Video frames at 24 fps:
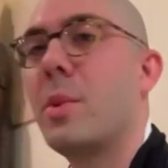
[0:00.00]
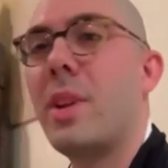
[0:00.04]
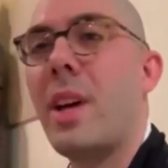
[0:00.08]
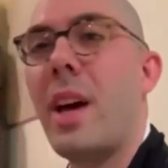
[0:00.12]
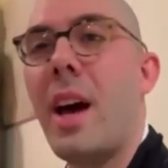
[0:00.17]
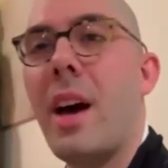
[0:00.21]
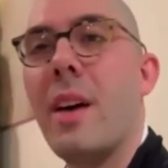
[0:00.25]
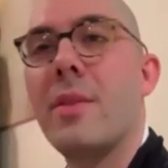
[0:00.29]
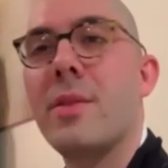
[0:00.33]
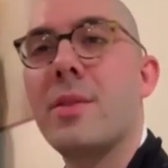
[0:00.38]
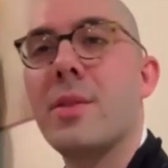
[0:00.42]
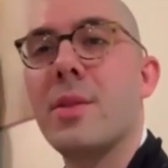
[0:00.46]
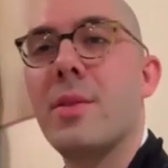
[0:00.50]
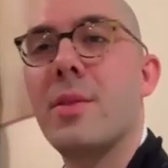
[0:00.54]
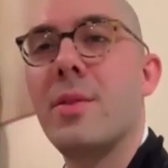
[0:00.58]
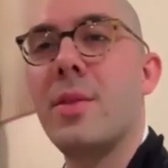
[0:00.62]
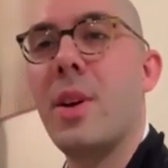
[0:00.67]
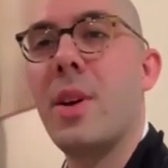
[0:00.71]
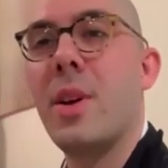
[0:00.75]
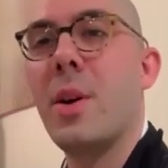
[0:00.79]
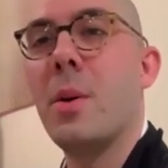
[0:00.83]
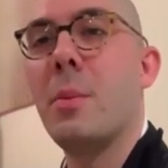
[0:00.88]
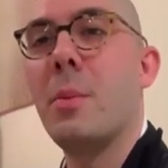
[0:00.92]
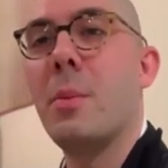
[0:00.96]
would have to
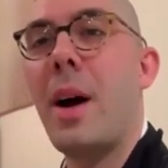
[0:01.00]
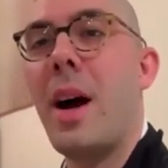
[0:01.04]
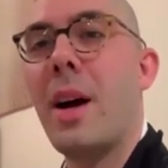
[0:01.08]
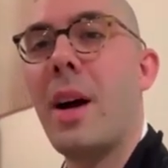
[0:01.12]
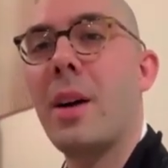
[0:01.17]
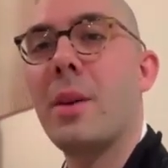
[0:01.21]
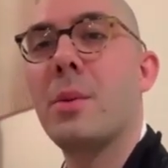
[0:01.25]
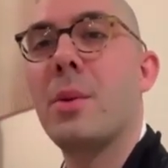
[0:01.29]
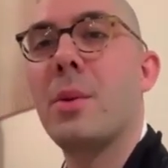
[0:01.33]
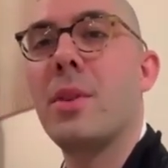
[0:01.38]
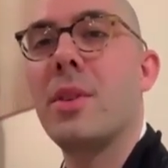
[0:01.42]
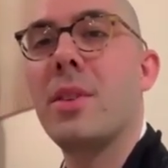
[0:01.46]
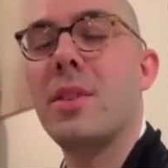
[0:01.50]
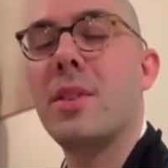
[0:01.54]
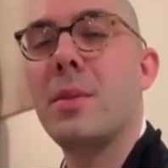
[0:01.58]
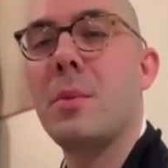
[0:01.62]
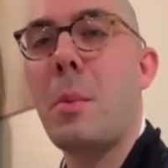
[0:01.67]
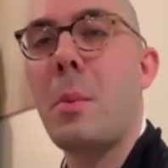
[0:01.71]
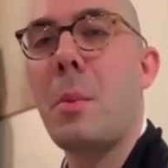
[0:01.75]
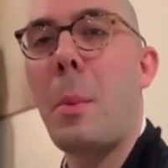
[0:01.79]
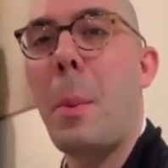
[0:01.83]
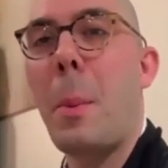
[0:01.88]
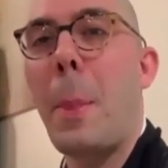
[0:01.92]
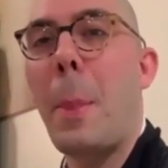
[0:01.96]
flow backward.
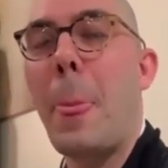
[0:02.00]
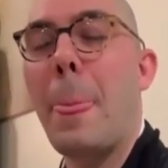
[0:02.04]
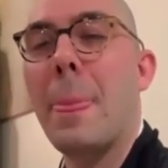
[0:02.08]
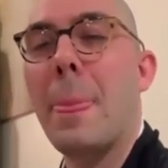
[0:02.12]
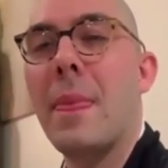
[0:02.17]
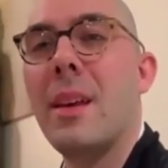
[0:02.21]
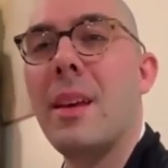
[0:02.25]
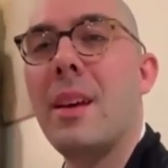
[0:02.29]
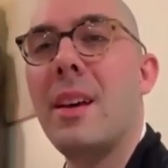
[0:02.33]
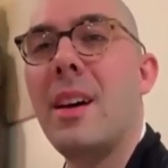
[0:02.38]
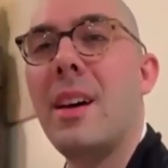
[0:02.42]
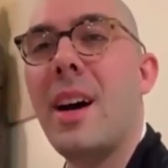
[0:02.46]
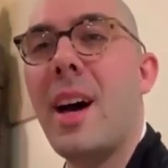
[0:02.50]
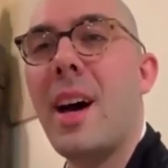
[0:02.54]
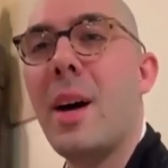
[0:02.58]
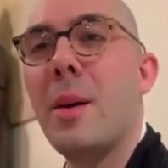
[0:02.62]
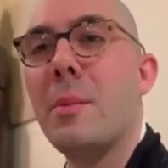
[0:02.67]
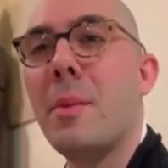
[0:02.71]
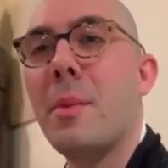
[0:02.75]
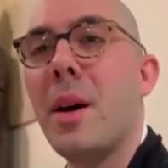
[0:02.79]
How